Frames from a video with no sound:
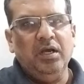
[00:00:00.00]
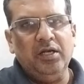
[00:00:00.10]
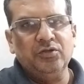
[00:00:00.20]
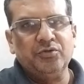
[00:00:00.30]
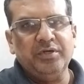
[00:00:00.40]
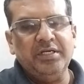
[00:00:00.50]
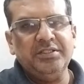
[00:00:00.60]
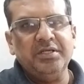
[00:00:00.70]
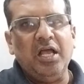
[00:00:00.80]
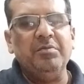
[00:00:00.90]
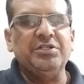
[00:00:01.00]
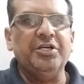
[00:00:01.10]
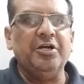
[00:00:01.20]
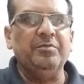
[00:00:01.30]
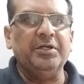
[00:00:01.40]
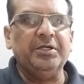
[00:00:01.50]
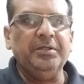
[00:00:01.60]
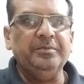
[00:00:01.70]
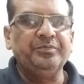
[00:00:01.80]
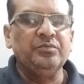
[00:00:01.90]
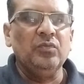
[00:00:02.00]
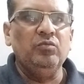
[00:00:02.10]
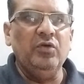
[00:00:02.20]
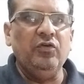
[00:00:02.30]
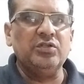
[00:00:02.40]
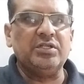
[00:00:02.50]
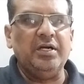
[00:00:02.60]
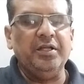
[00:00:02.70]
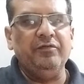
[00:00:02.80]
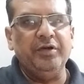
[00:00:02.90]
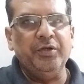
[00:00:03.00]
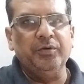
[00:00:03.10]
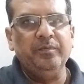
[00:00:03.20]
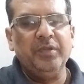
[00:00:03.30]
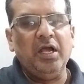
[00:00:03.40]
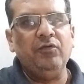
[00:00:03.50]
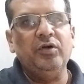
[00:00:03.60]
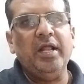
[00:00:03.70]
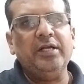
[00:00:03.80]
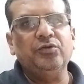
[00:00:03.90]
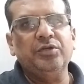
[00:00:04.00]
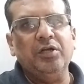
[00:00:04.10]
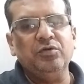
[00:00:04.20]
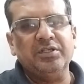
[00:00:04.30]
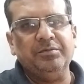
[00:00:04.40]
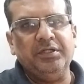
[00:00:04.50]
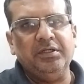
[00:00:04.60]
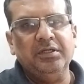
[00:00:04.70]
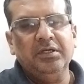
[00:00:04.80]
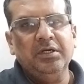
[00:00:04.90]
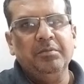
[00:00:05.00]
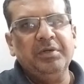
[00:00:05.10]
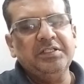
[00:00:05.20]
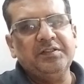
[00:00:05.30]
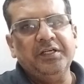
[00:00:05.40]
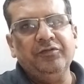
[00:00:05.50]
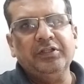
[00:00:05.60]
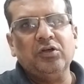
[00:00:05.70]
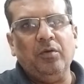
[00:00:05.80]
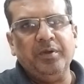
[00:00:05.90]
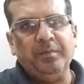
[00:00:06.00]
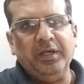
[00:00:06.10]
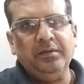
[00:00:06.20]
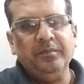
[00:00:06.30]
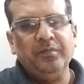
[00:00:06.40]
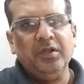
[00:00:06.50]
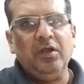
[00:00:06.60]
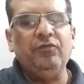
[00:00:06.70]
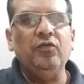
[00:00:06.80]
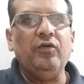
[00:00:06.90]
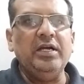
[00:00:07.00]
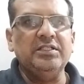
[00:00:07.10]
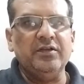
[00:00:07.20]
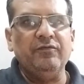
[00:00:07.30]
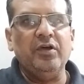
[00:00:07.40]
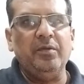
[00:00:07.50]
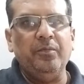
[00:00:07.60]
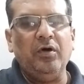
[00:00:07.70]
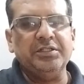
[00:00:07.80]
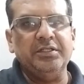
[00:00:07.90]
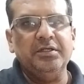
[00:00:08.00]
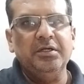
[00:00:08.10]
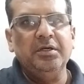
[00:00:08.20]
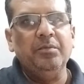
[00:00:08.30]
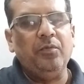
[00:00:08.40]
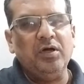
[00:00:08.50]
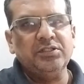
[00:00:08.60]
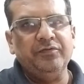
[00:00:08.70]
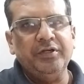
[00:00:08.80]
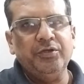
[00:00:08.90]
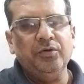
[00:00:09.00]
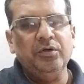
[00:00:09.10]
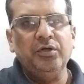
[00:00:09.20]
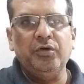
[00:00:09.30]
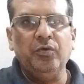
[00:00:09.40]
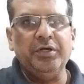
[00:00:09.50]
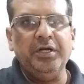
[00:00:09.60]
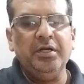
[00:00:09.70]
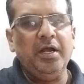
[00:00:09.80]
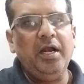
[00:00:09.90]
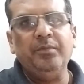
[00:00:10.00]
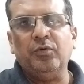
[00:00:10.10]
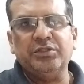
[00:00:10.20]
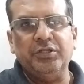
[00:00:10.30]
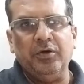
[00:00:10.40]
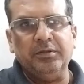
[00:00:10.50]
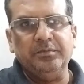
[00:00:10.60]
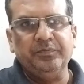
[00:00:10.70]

Hello students, I am Ajay Karmarkar. Before starting video, I would like to tell you something. Please sit with copy pen. If you find somewhere important, pause the video, note it and proceed on.